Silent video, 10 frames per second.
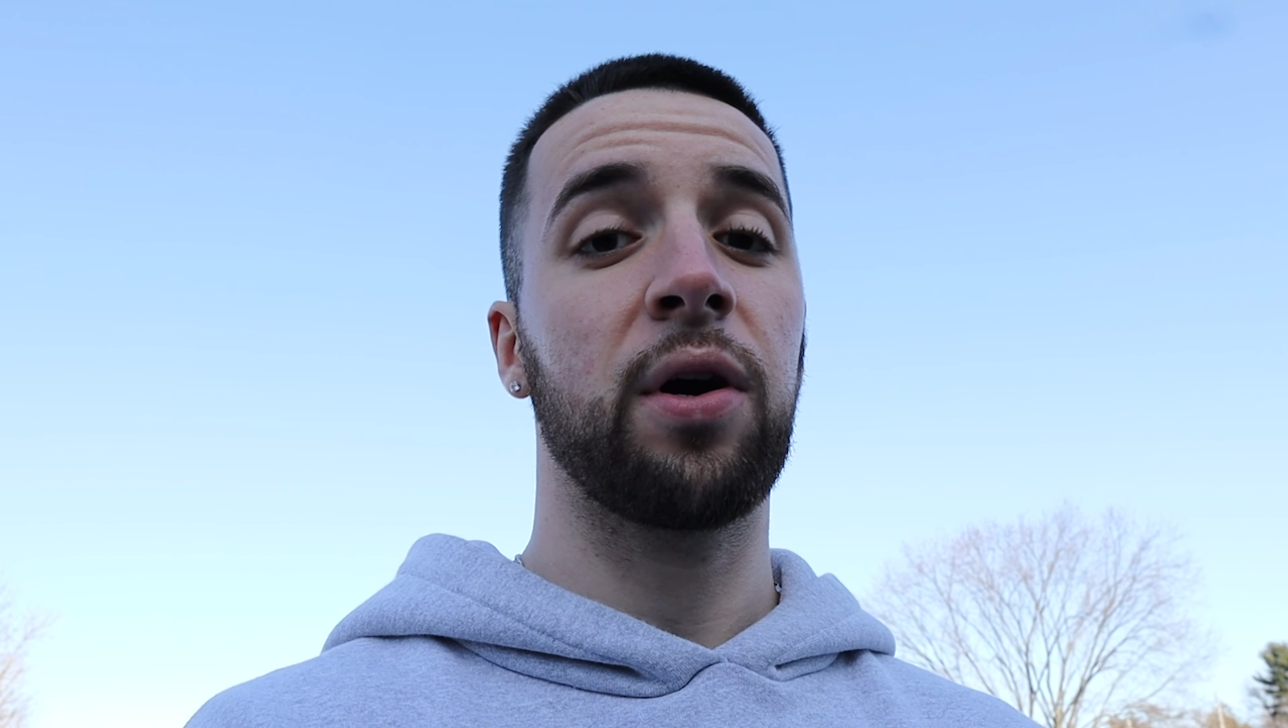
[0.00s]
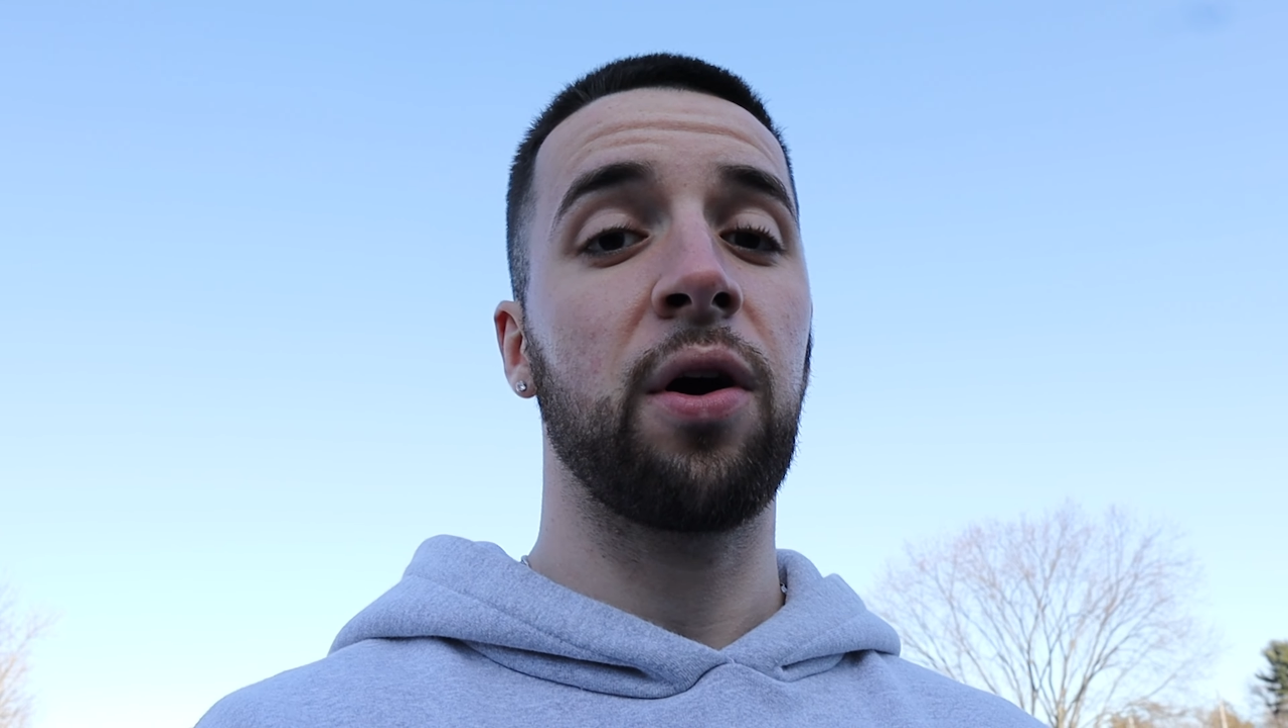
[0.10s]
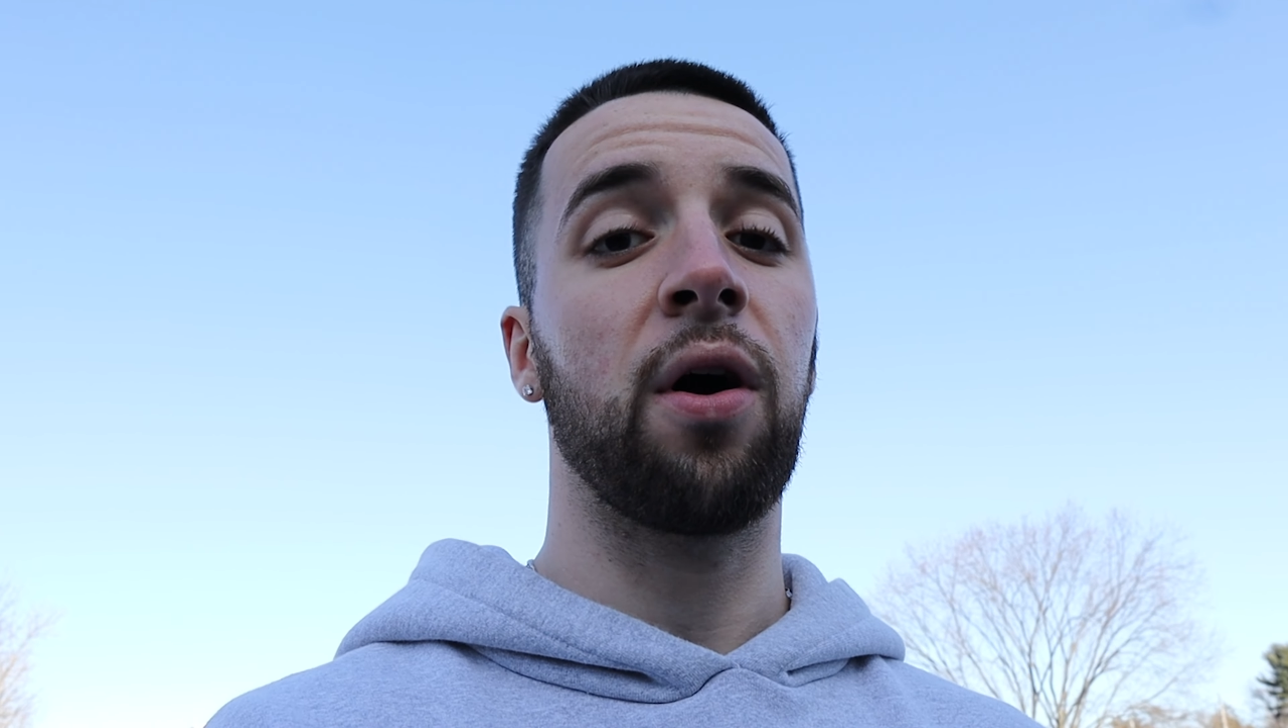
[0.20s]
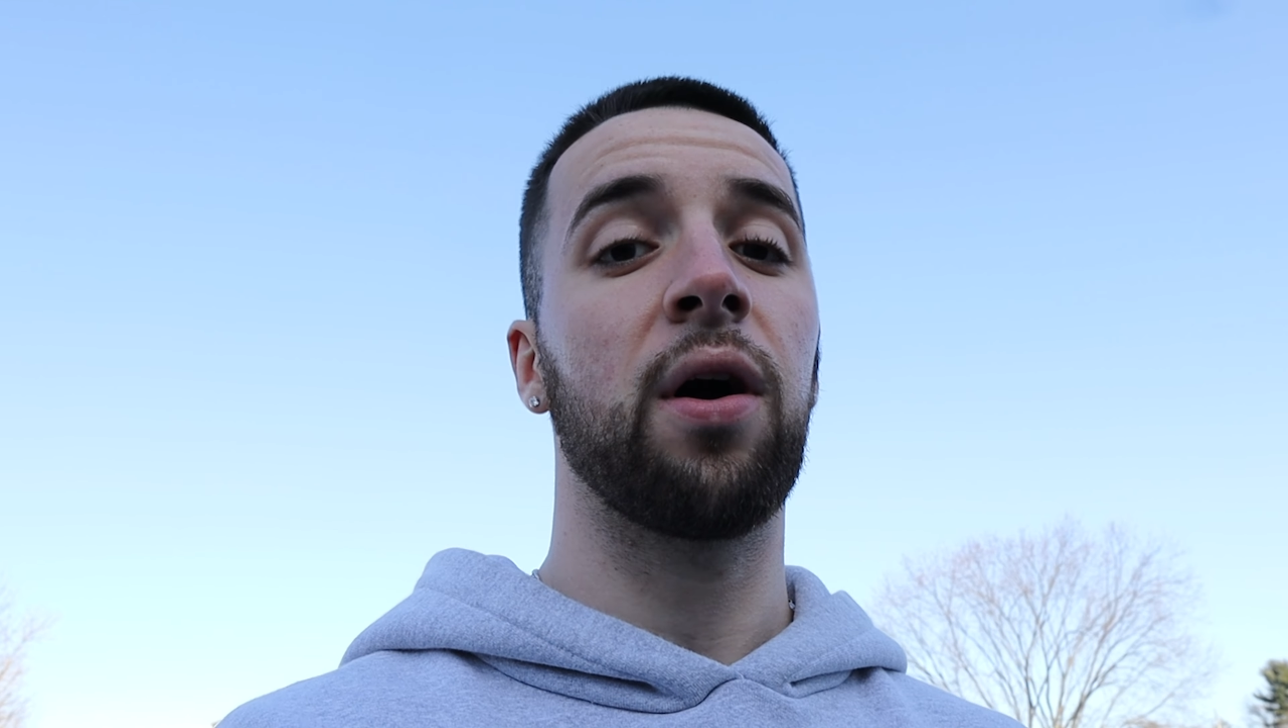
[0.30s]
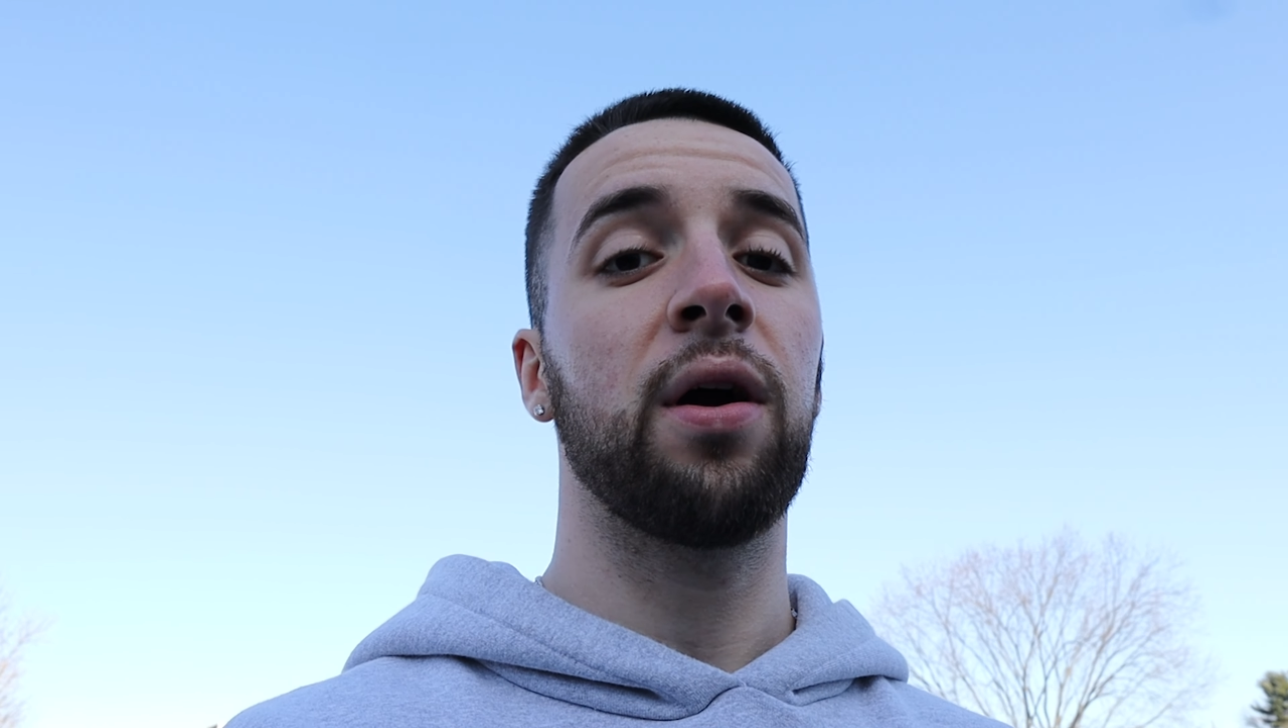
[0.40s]
a
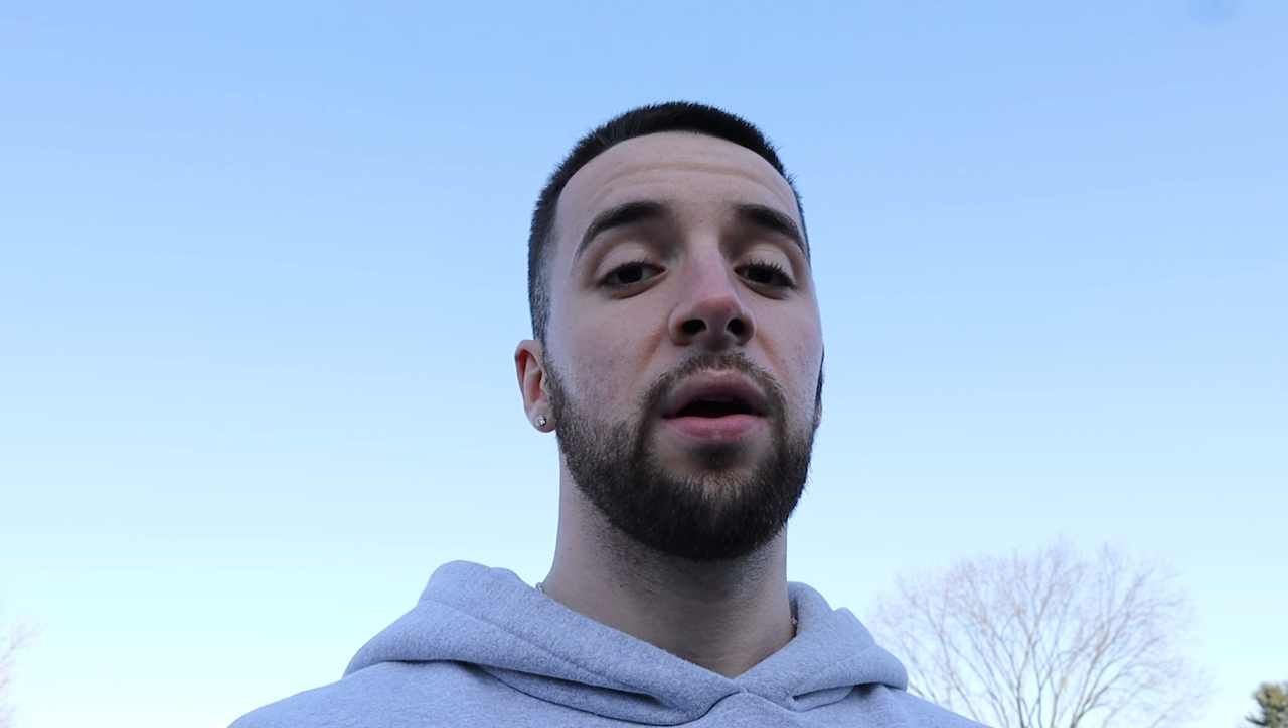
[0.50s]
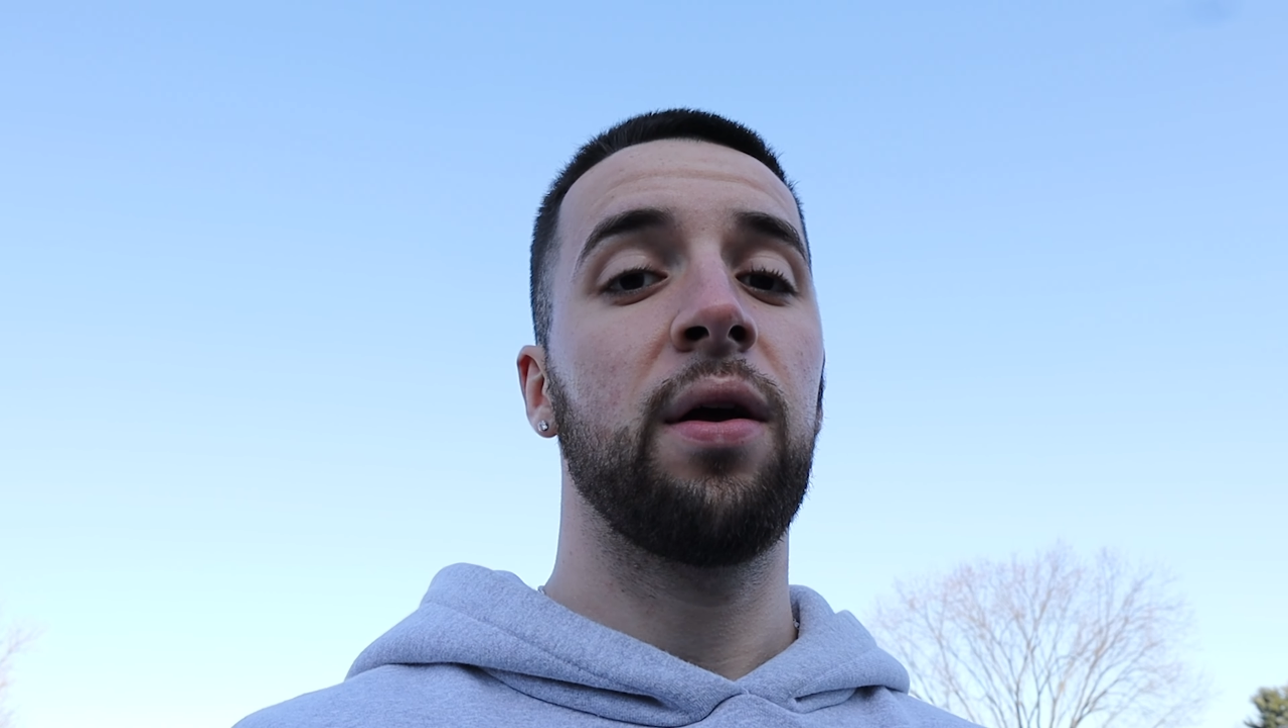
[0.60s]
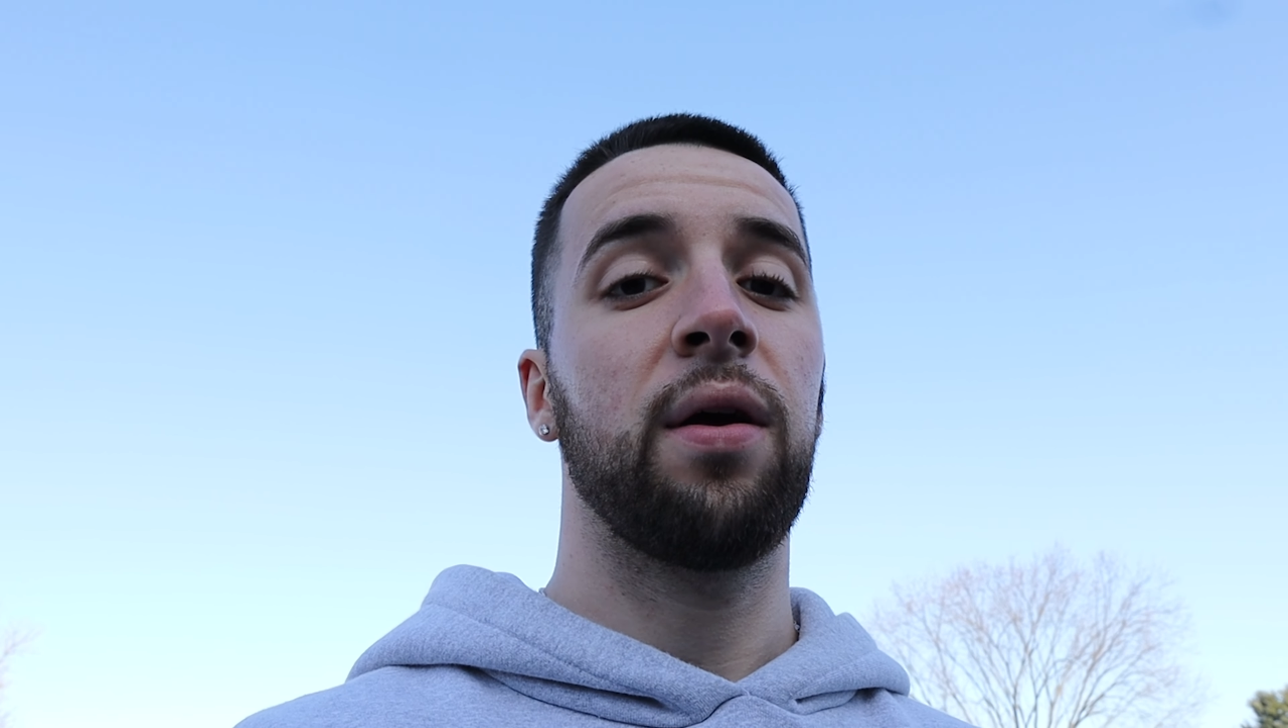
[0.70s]
car